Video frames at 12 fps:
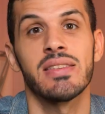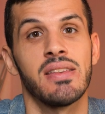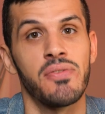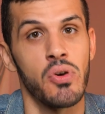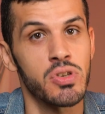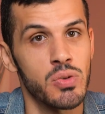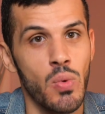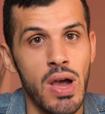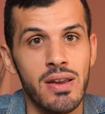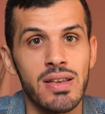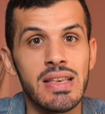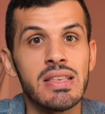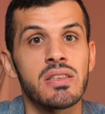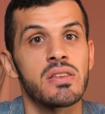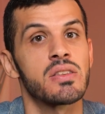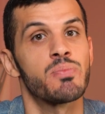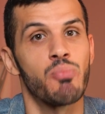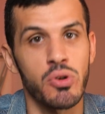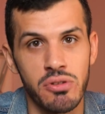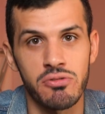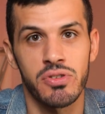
The first one is Spotter